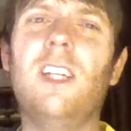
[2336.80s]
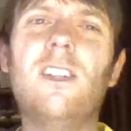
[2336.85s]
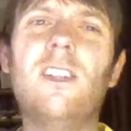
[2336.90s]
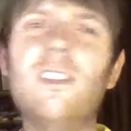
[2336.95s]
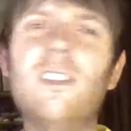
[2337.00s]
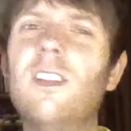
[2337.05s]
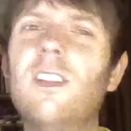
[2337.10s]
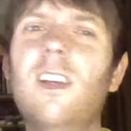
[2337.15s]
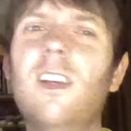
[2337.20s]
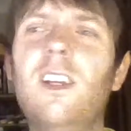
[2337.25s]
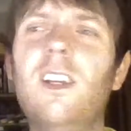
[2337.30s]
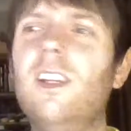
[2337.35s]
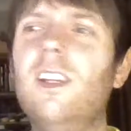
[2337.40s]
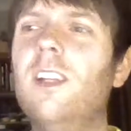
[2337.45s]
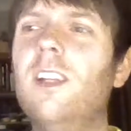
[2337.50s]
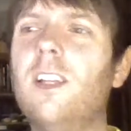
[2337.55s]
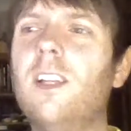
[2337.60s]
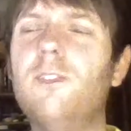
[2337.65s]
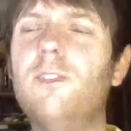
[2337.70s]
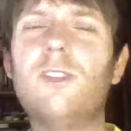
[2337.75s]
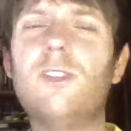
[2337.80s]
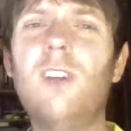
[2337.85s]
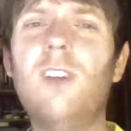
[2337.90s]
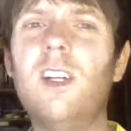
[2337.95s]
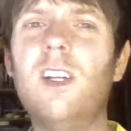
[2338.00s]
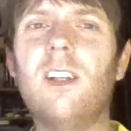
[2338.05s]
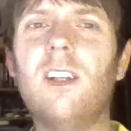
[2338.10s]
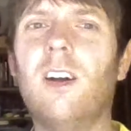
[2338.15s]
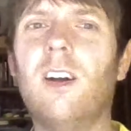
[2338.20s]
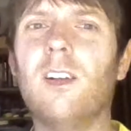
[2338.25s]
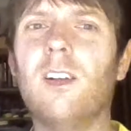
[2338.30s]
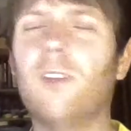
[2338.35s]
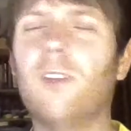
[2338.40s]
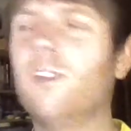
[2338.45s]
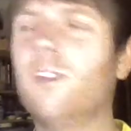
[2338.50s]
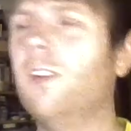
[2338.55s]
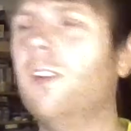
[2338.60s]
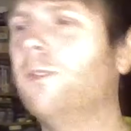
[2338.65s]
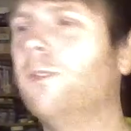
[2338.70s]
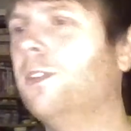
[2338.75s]
because they've tried hard,
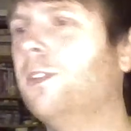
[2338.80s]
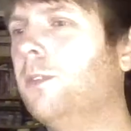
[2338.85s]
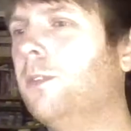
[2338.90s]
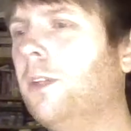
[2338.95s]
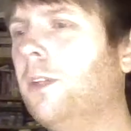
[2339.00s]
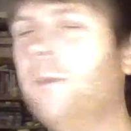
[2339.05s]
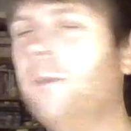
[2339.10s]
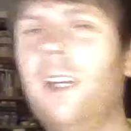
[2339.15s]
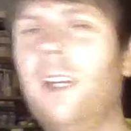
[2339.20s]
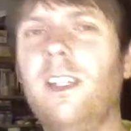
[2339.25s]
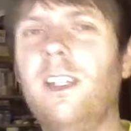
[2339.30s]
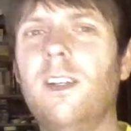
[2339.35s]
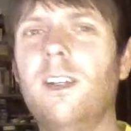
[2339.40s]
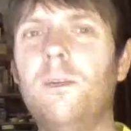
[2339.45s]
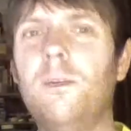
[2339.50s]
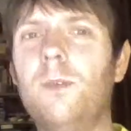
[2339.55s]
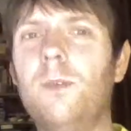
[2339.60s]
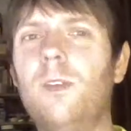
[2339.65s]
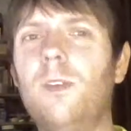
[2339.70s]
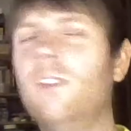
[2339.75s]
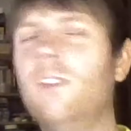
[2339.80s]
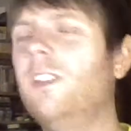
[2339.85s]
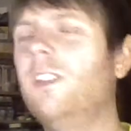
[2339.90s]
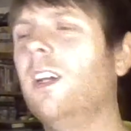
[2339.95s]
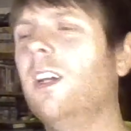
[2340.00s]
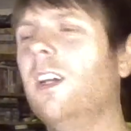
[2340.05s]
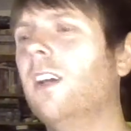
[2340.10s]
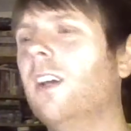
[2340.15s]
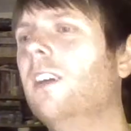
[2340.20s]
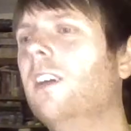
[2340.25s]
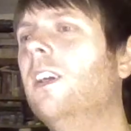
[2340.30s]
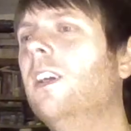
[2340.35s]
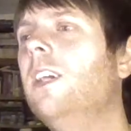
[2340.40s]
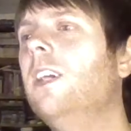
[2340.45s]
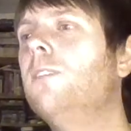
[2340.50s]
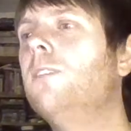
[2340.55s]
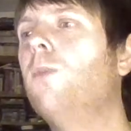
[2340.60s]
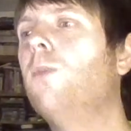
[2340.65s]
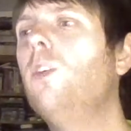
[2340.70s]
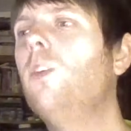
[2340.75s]
obviously, when they made it. But yeah, it's Boy